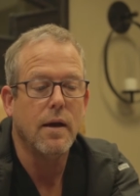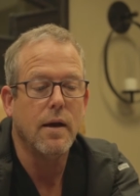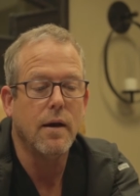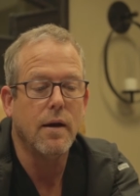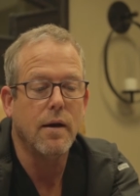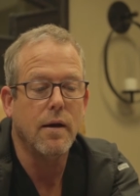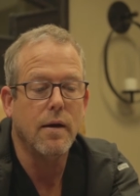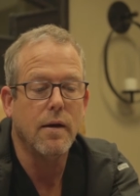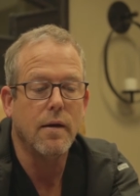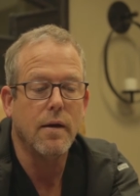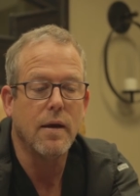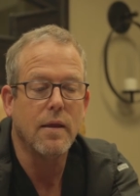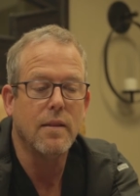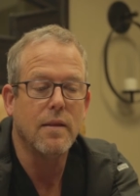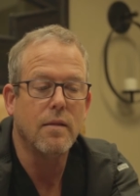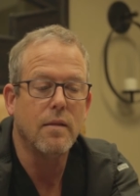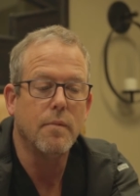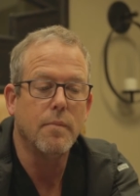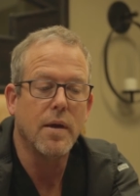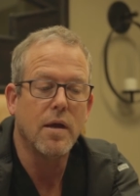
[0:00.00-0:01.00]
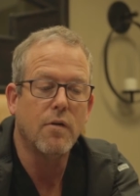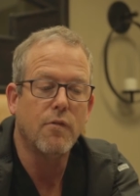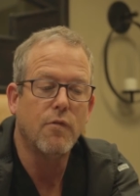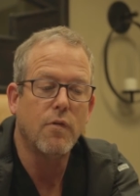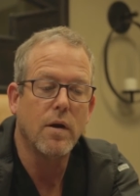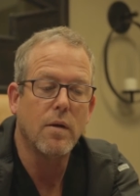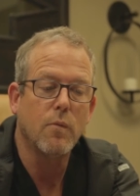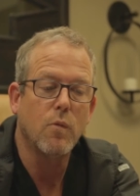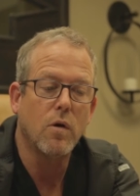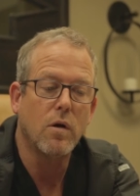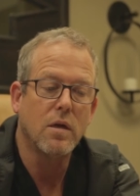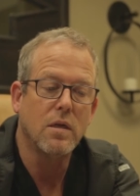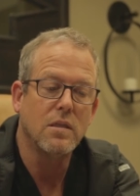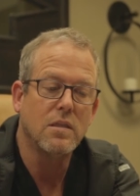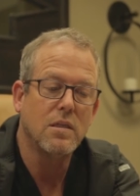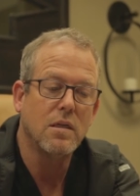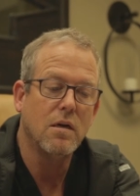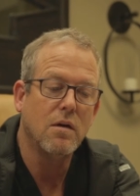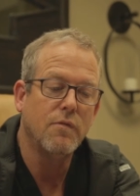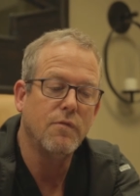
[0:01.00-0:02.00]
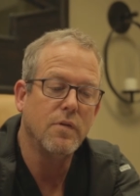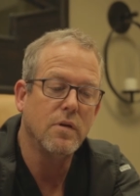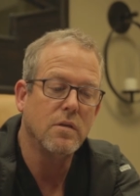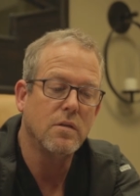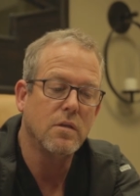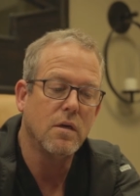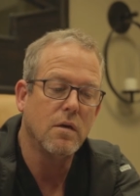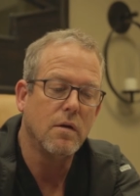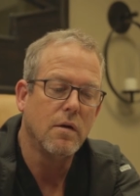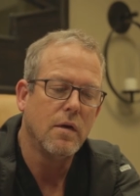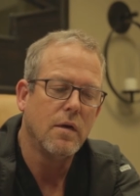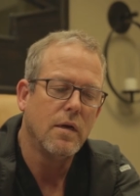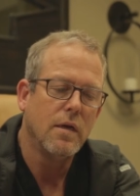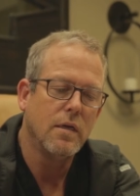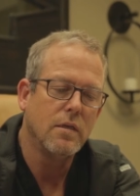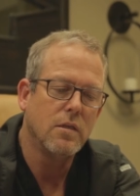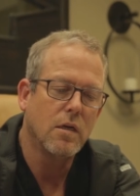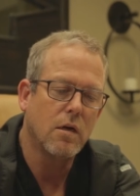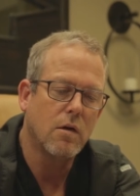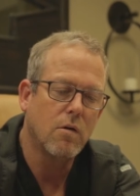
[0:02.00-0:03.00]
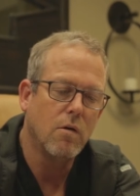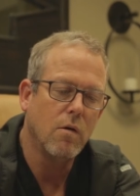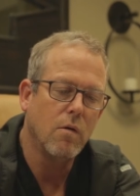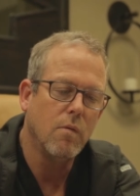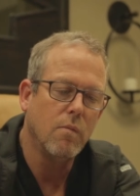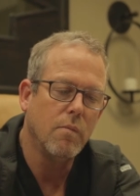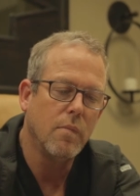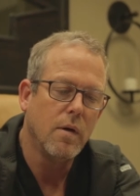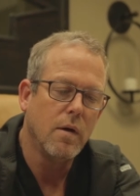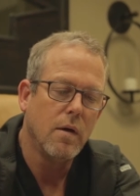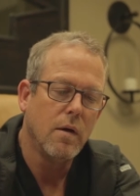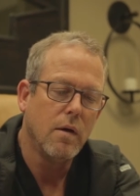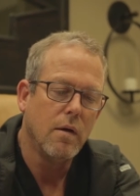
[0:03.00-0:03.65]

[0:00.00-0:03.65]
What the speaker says: and then the metal framework itself is a chrome